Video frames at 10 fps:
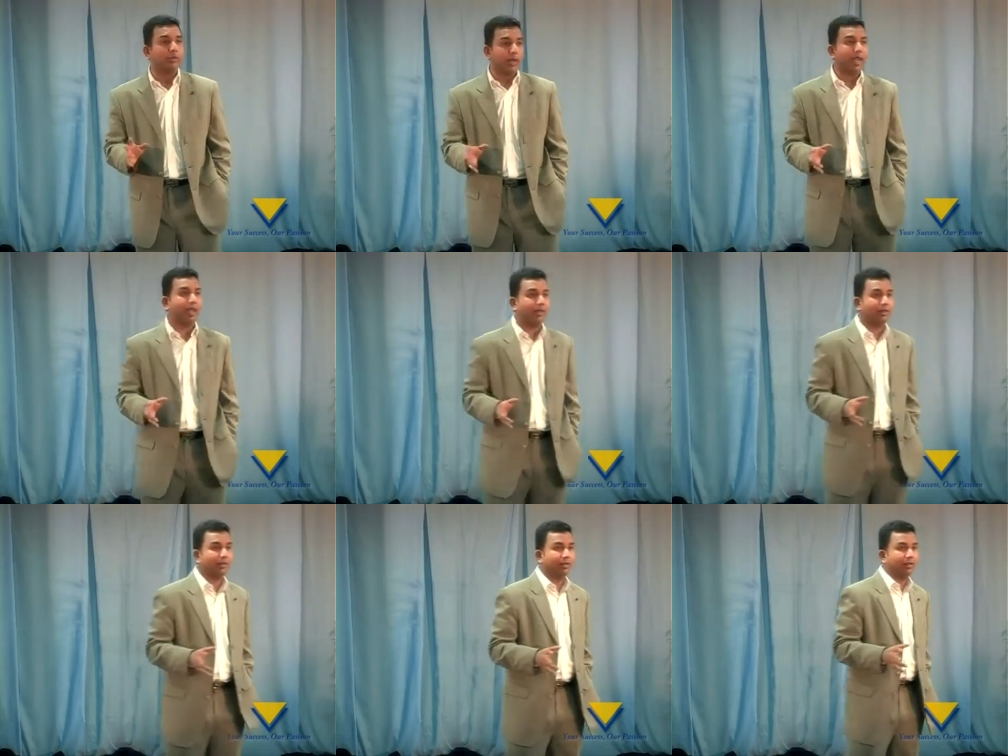today
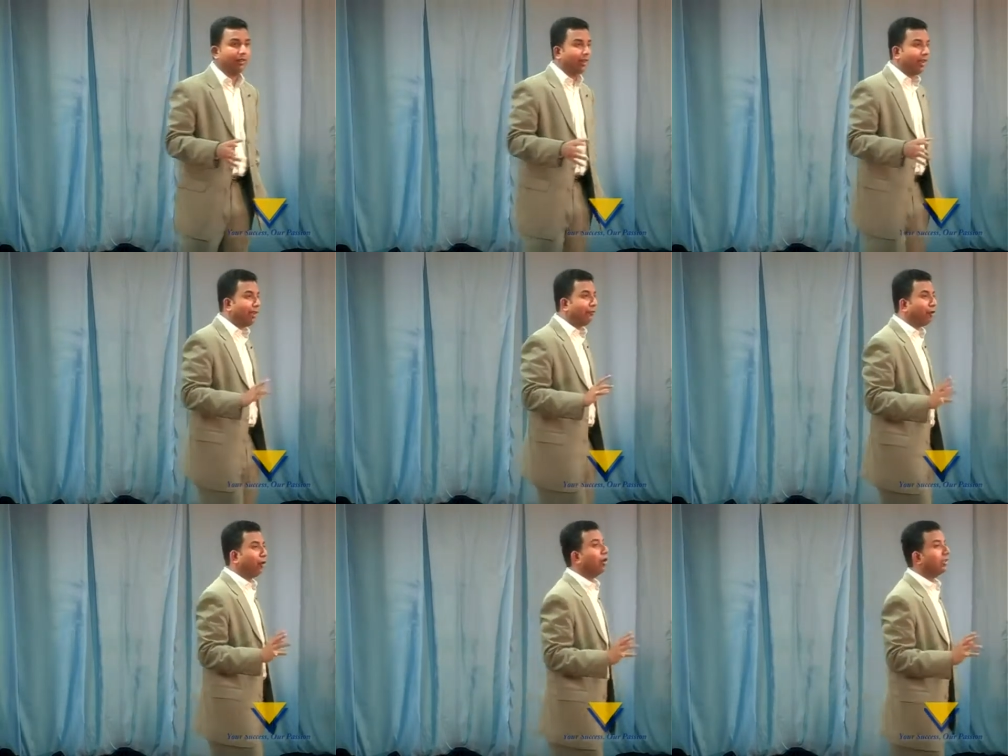have
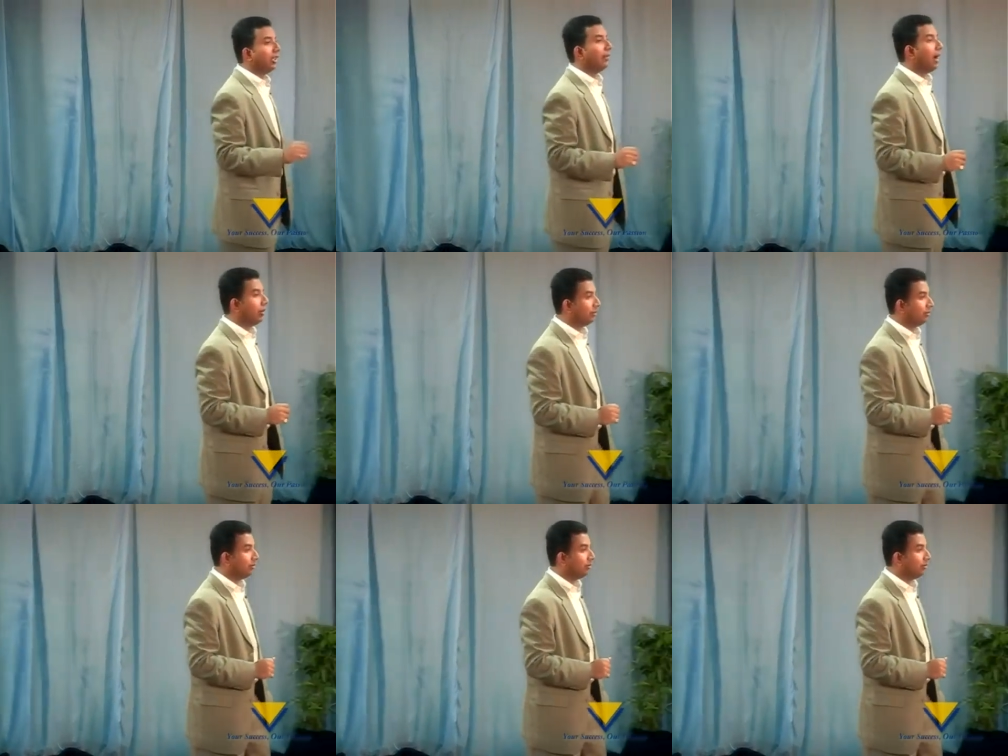forgotten about.